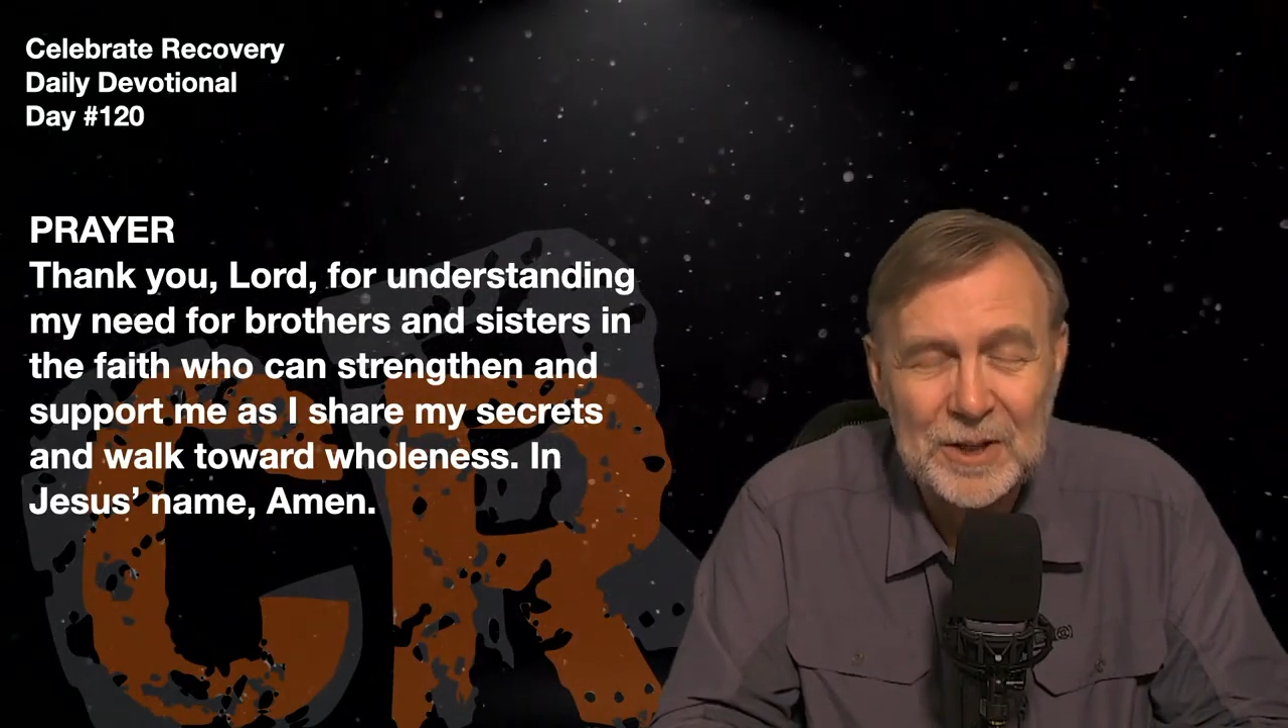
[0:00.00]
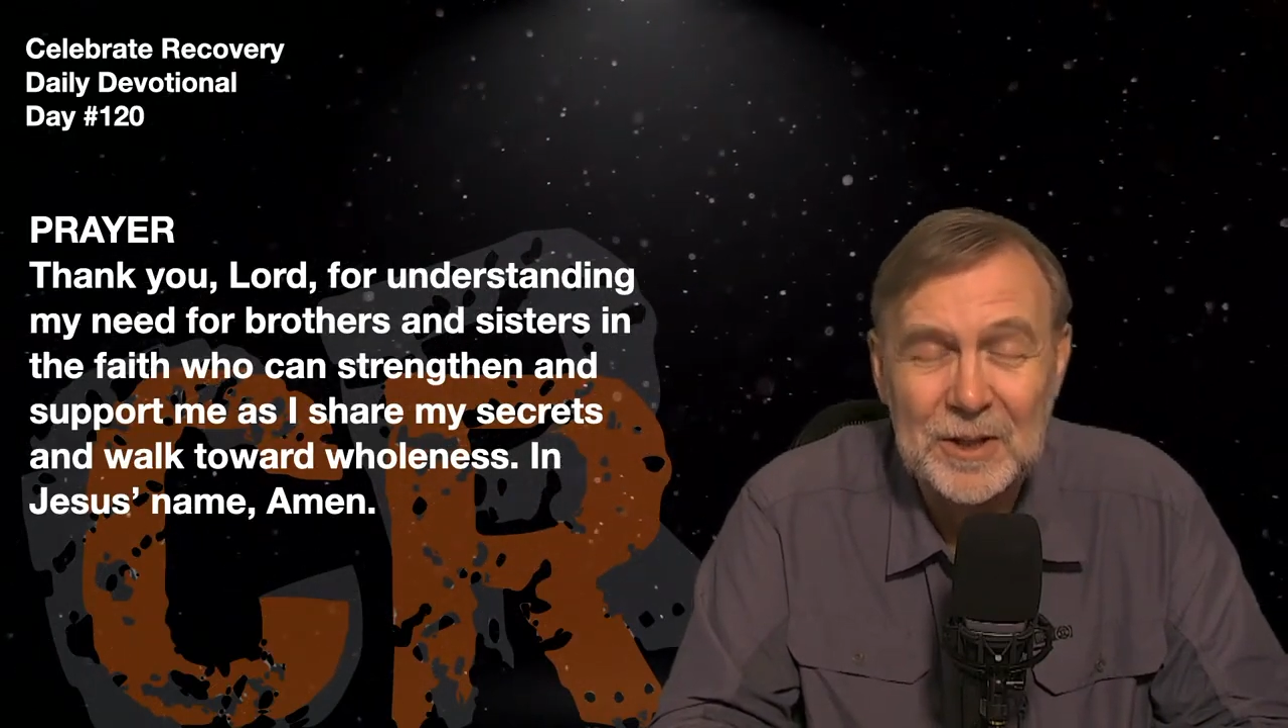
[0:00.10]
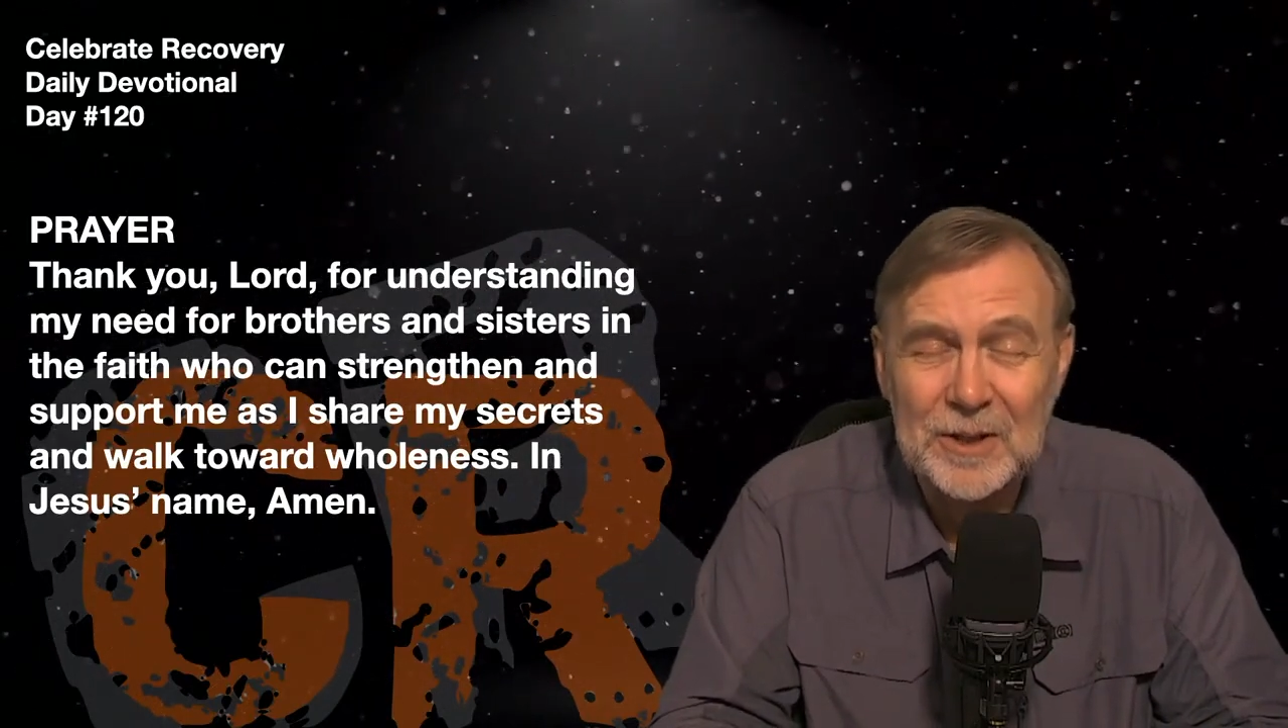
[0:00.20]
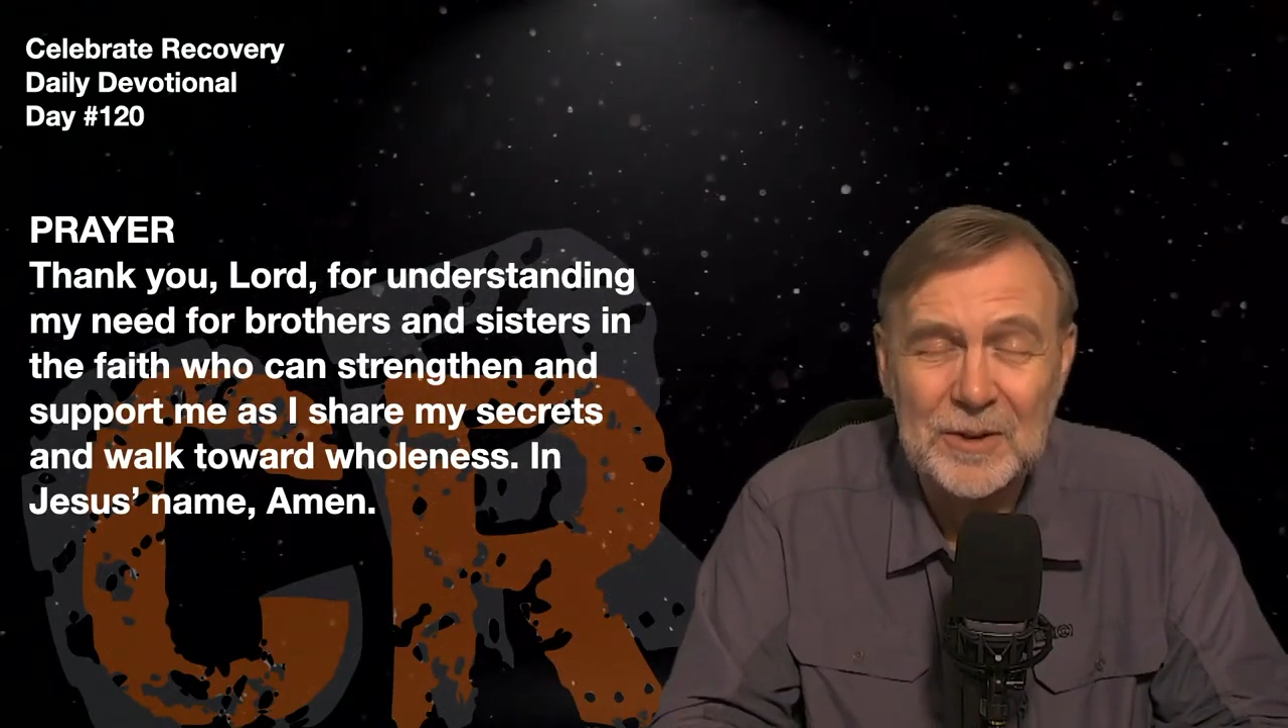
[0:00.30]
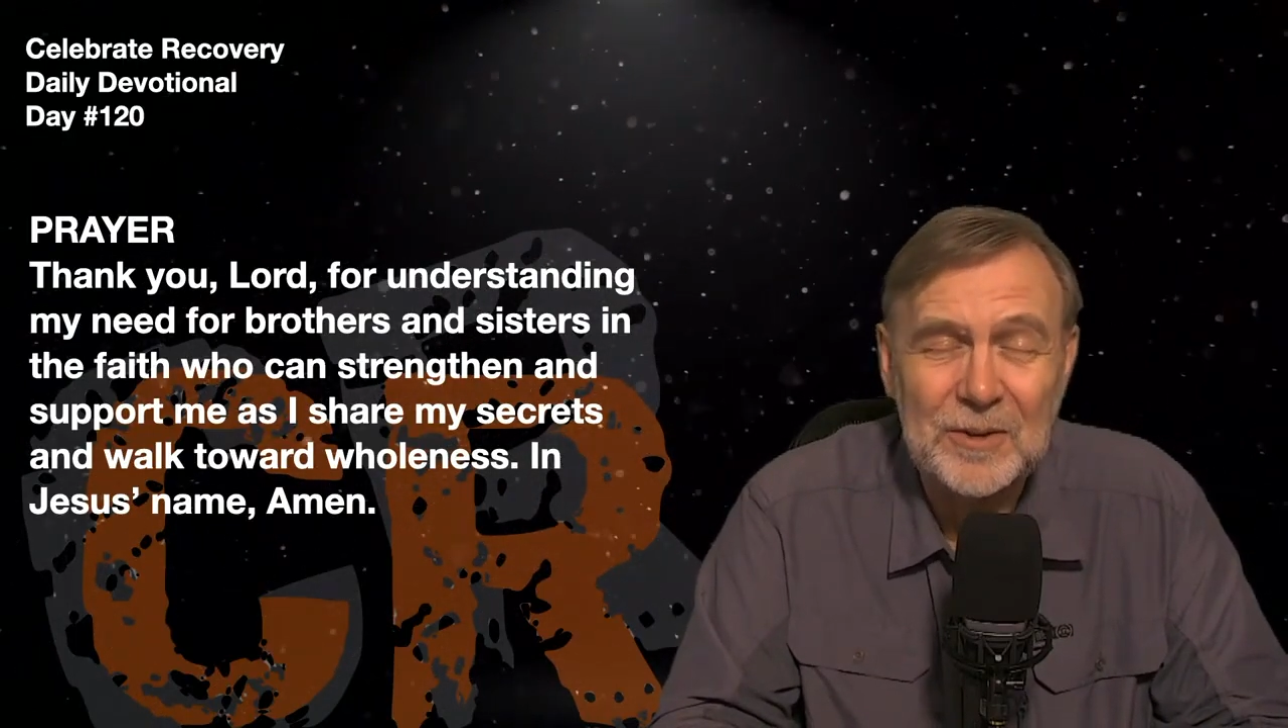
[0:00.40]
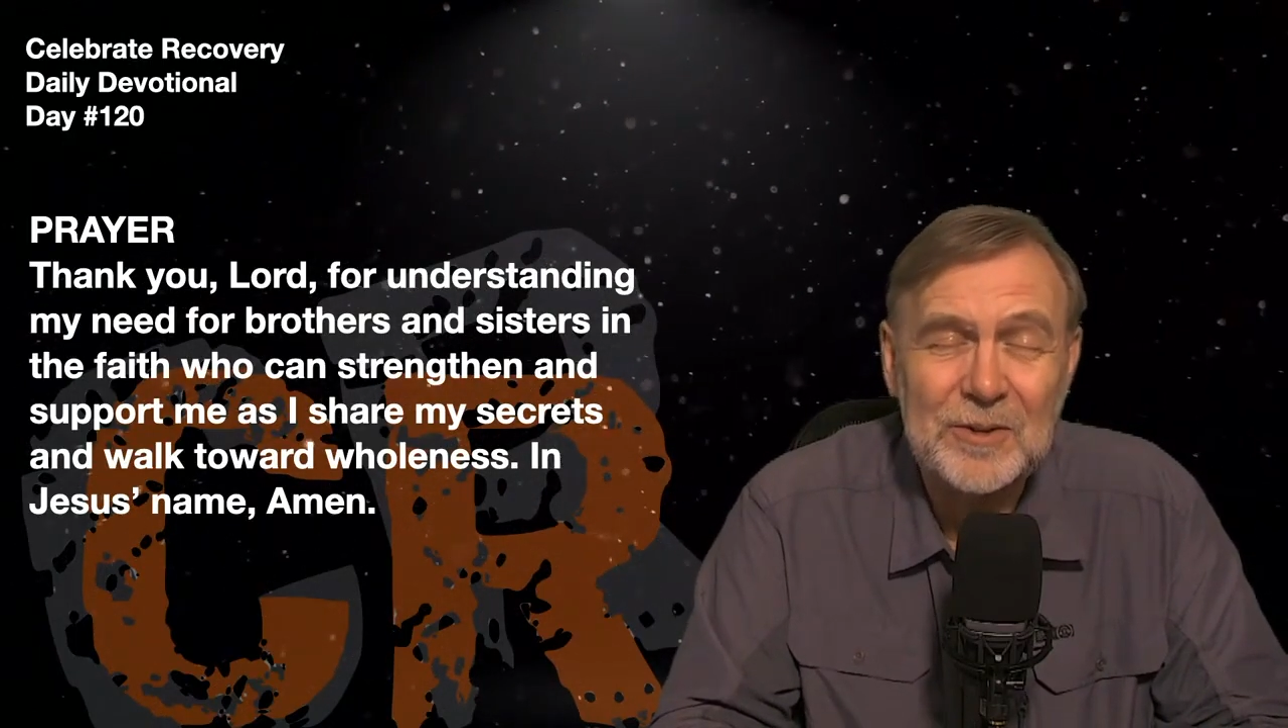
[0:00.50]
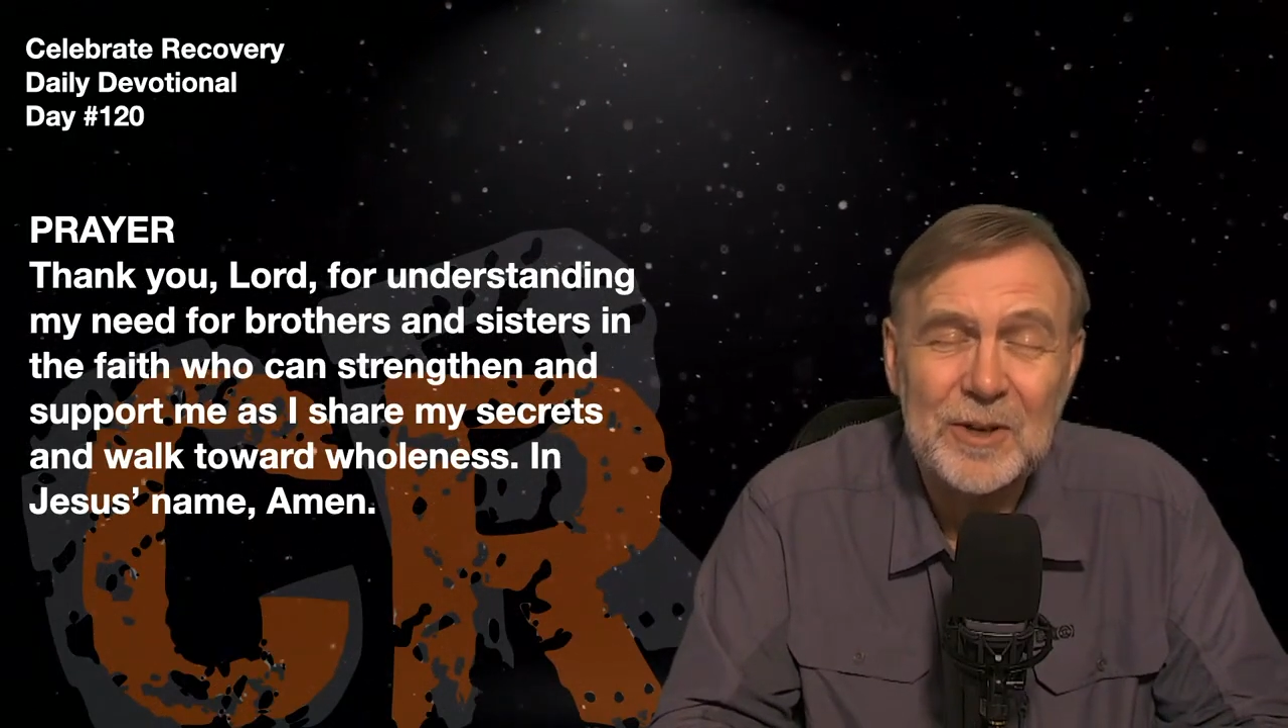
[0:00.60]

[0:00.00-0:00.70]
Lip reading: is